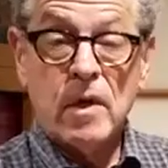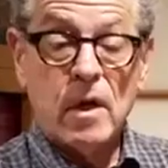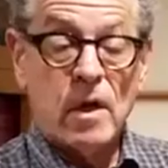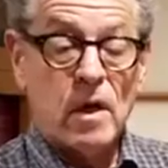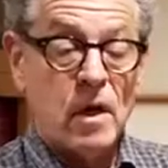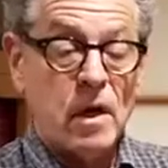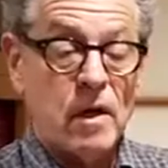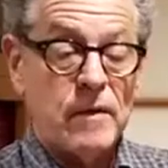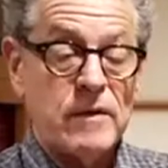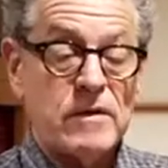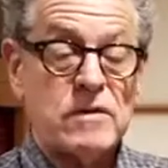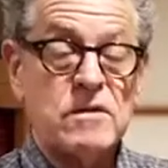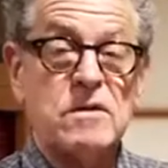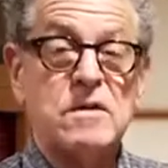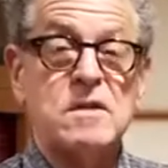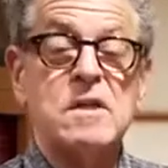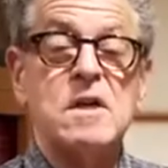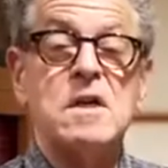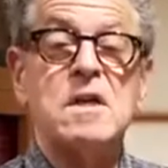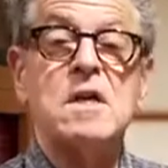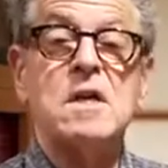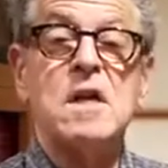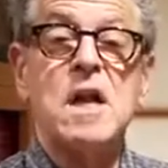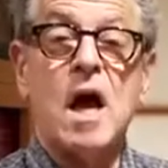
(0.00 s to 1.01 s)
This is
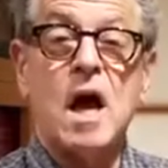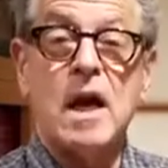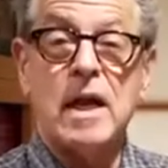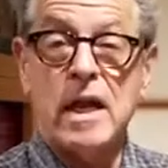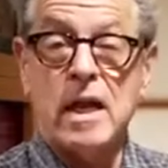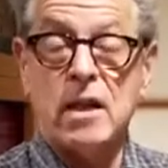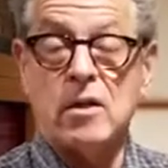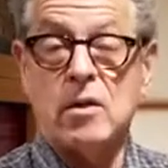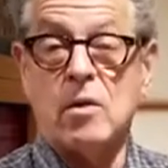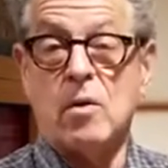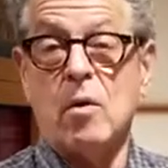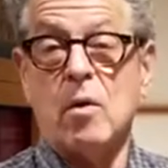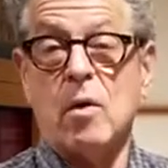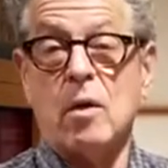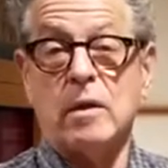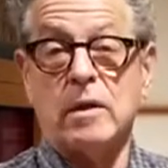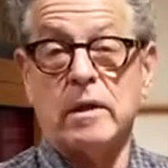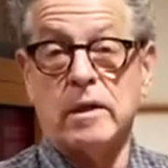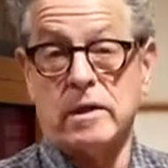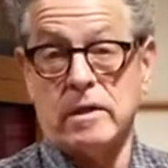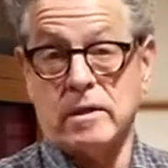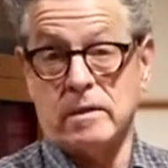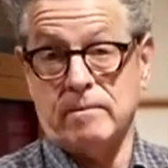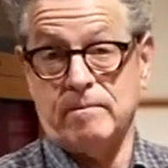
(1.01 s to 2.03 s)

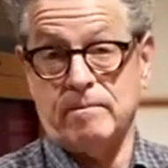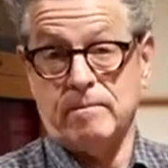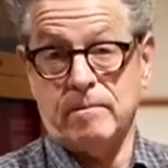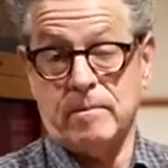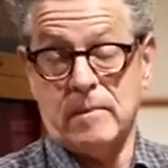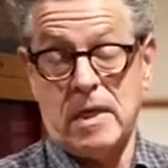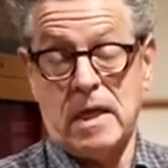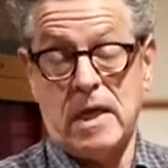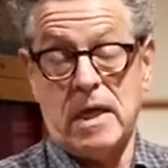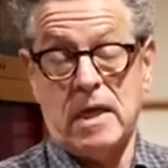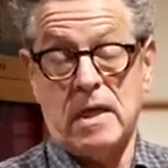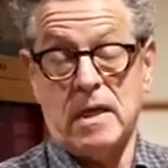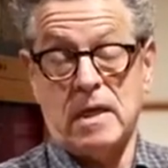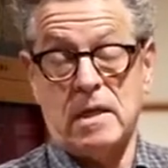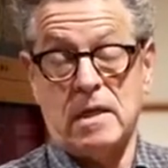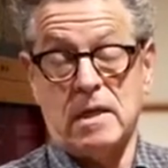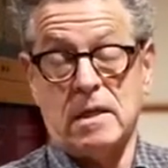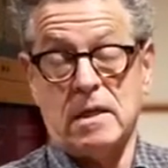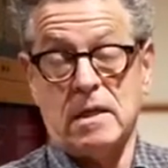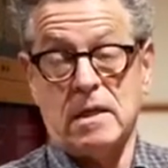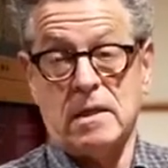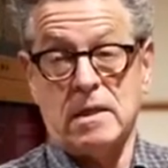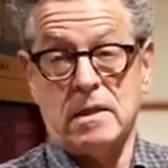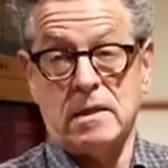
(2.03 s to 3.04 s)
non-alcoholic, and
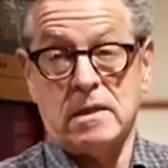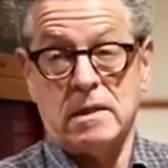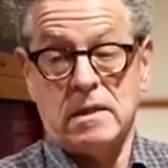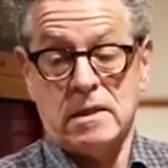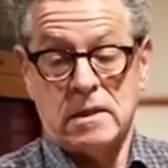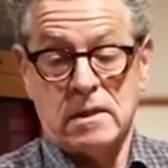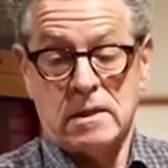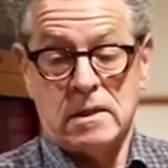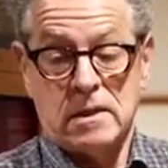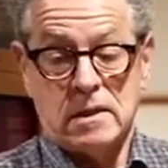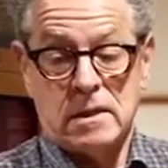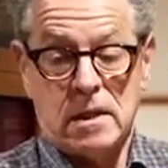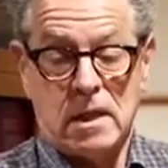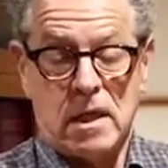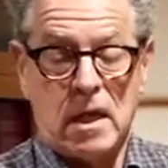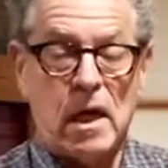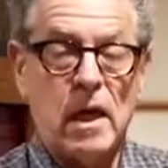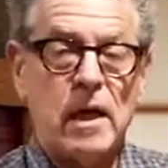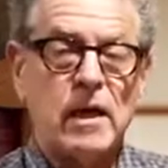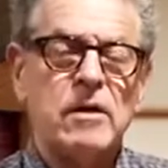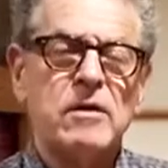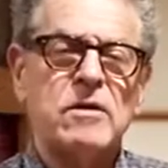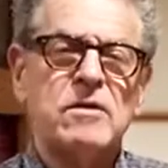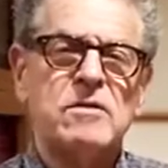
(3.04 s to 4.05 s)

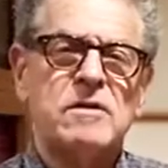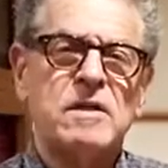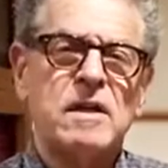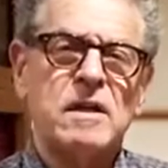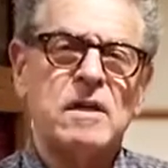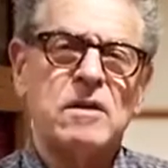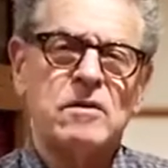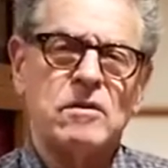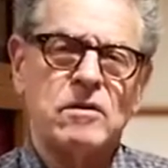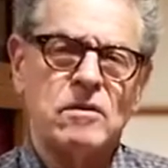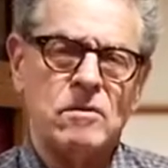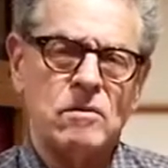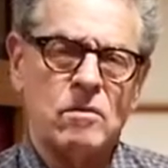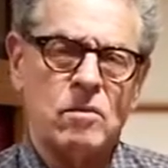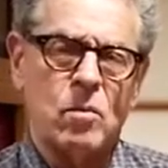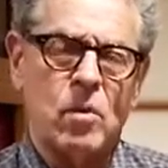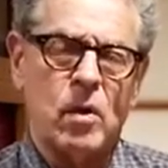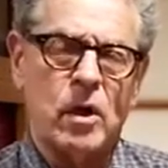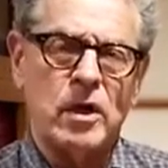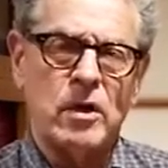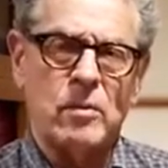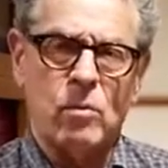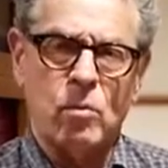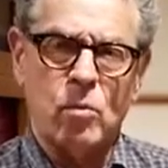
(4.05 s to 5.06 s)
I understand
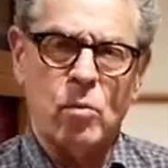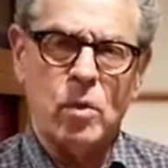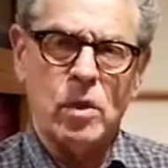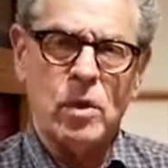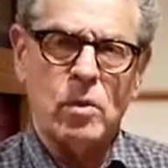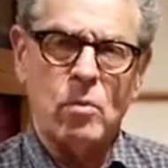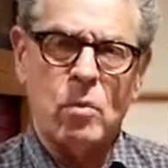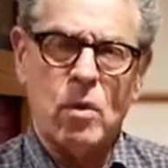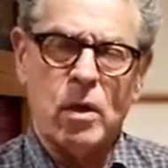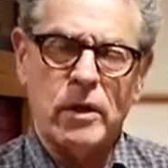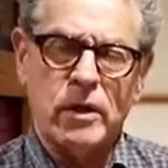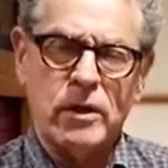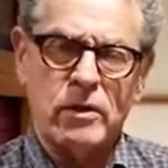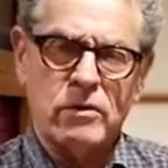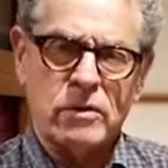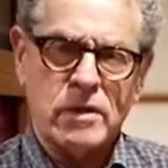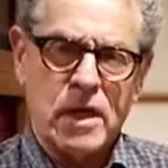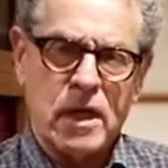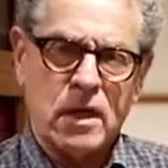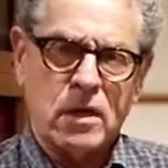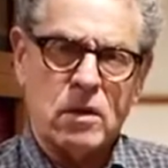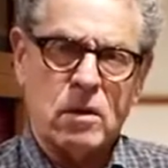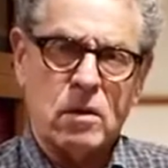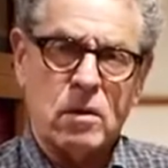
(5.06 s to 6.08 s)
why you wouldn't want to use
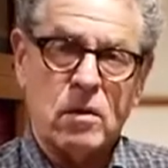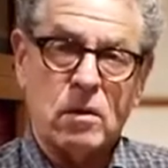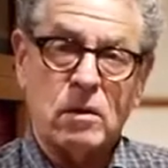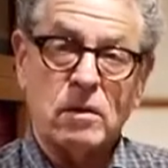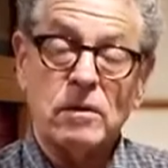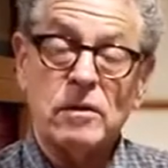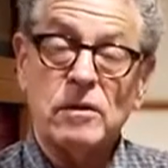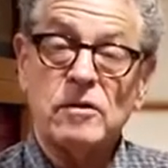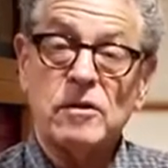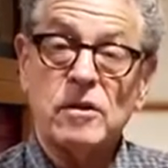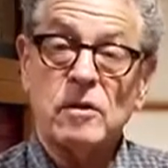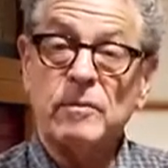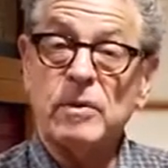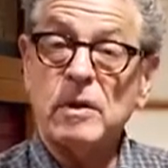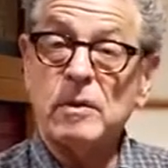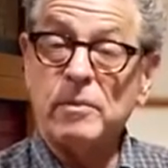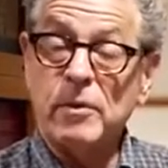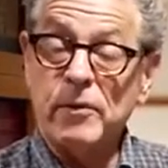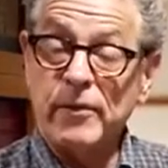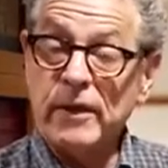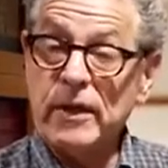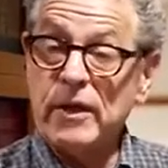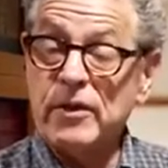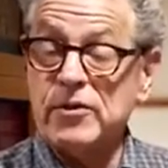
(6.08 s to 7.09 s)
alcohol. Some
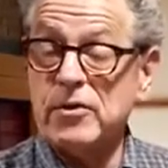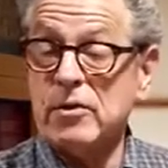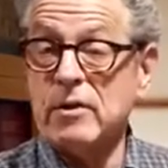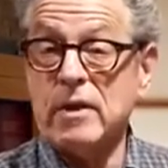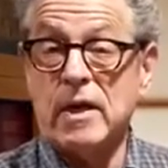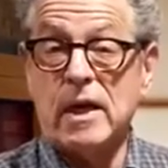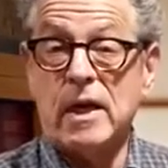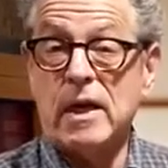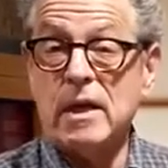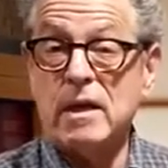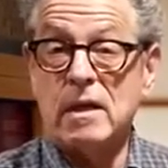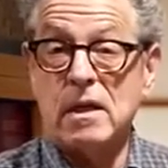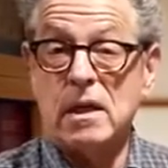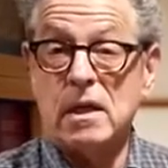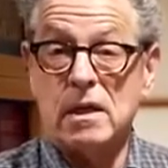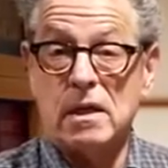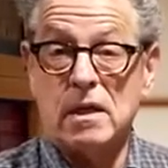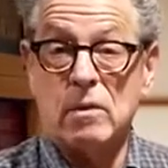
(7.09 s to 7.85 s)
people think it's okay.